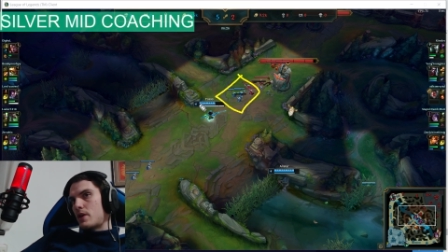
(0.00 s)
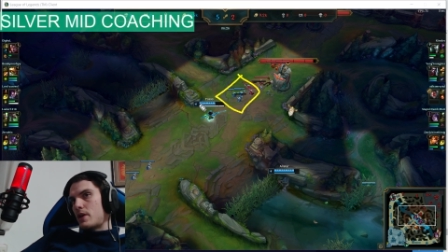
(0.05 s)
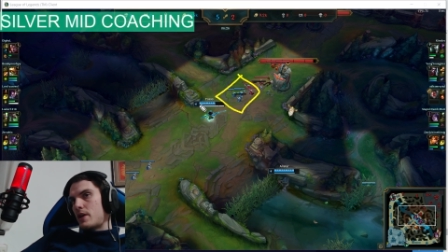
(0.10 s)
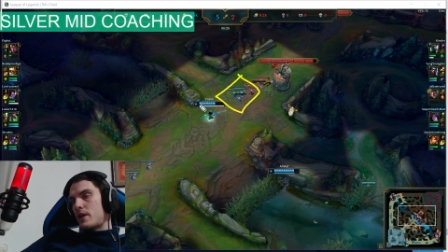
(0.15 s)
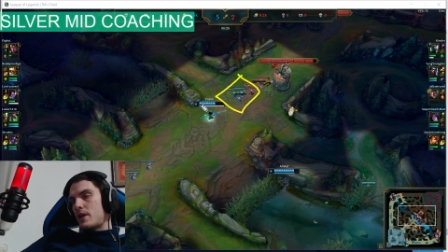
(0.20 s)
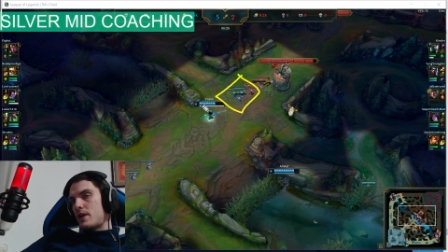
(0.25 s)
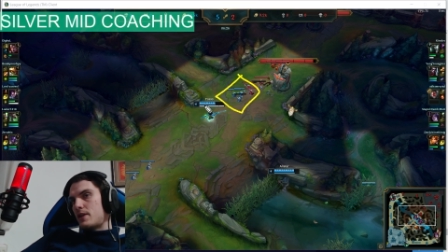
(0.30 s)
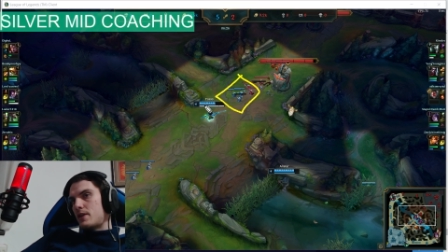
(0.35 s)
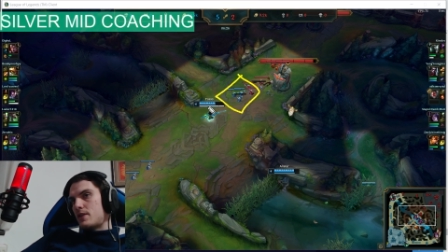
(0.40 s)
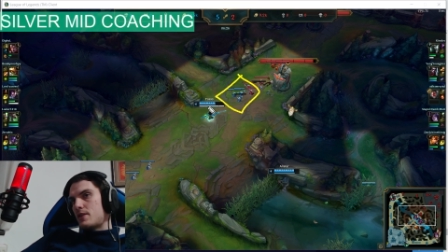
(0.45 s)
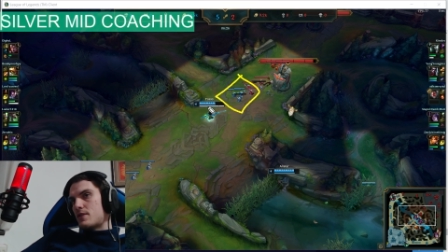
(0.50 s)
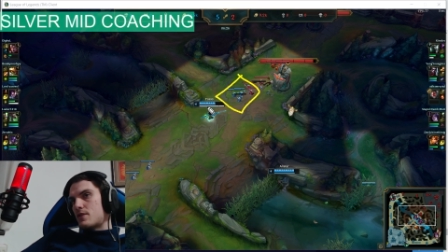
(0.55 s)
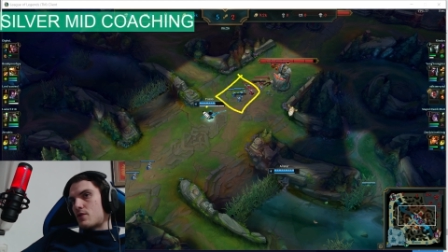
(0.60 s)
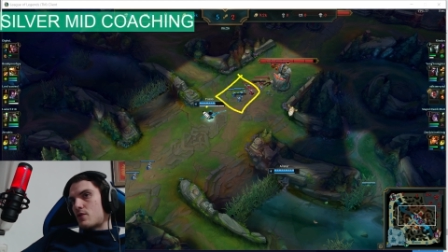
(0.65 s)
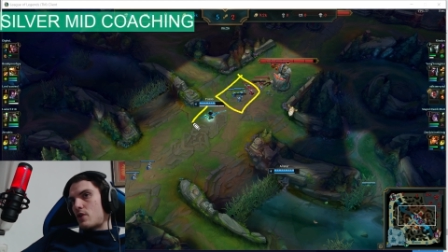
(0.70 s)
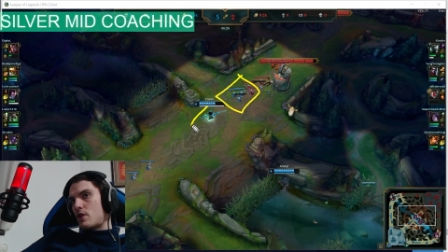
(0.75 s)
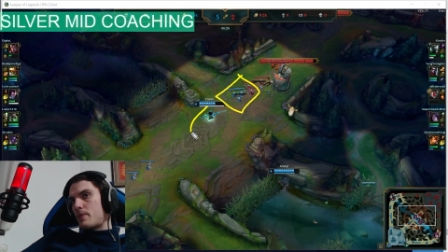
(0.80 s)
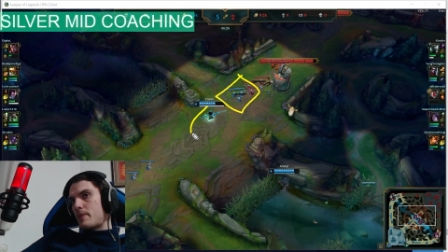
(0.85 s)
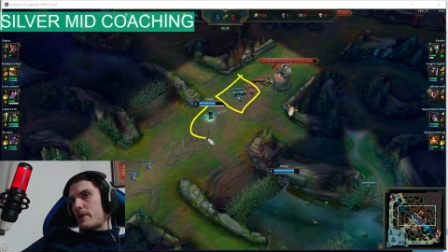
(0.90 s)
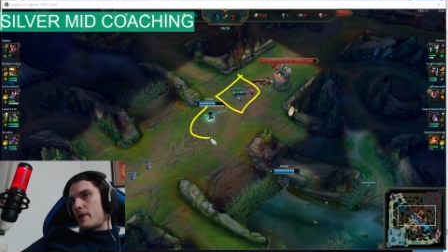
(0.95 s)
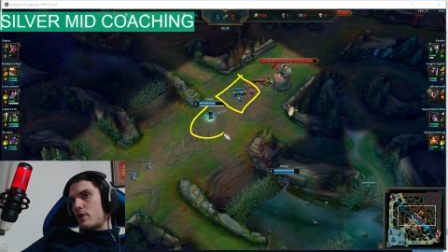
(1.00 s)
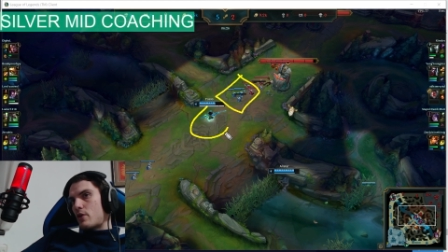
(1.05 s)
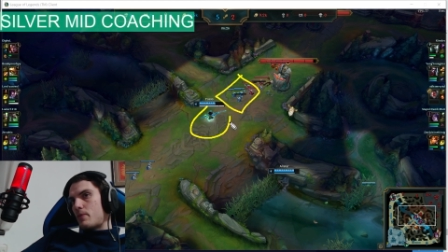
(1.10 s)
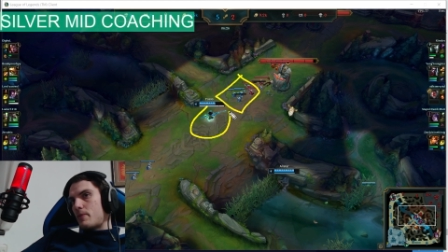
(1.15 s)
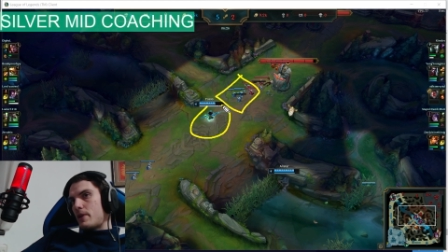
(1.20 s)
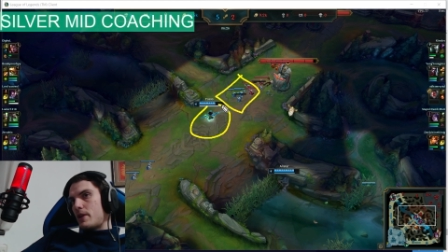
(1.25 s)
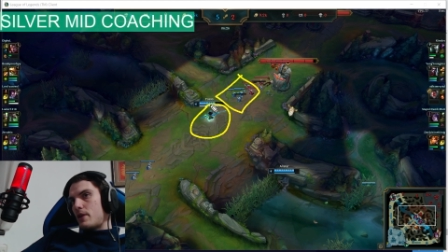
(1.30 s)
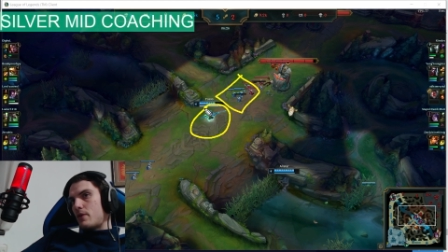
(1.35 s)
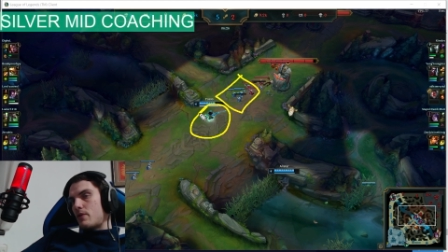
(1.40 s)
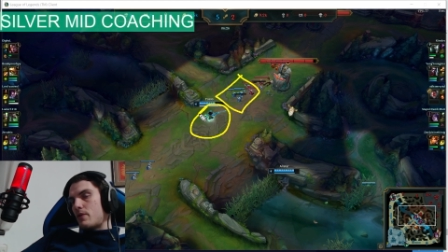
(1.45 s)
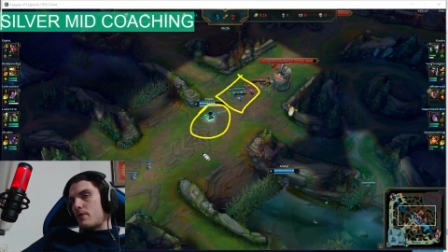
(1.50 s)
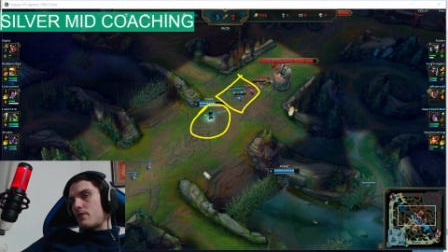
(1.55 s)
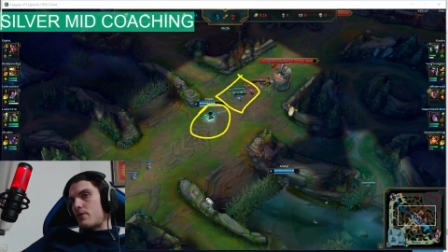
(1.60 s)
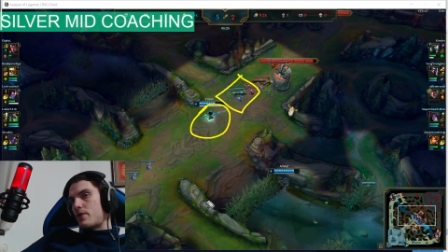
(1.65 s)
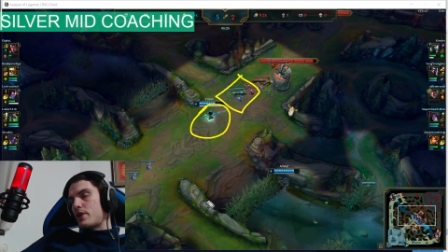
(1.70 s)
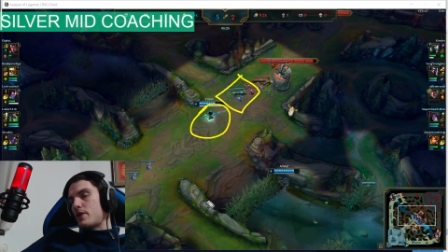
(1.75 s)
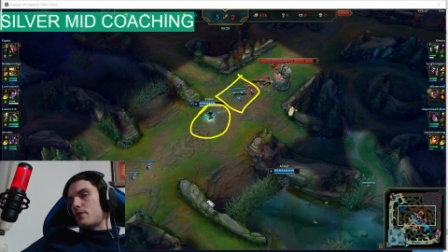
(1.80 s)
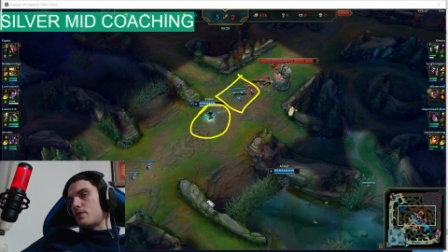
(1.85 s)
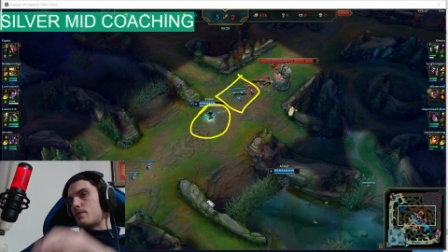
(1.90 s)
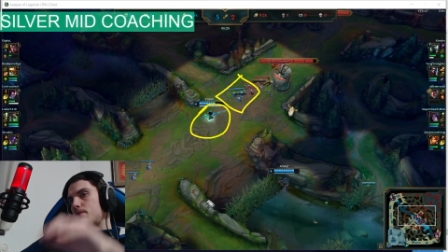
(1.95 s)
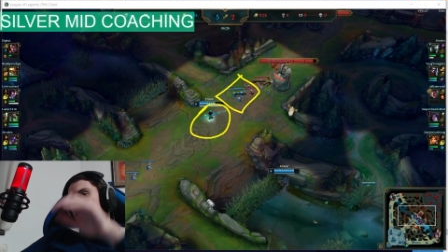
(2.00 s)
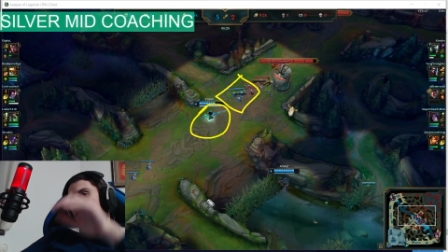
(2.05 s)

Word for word: And this is gonna be our minion wave, right?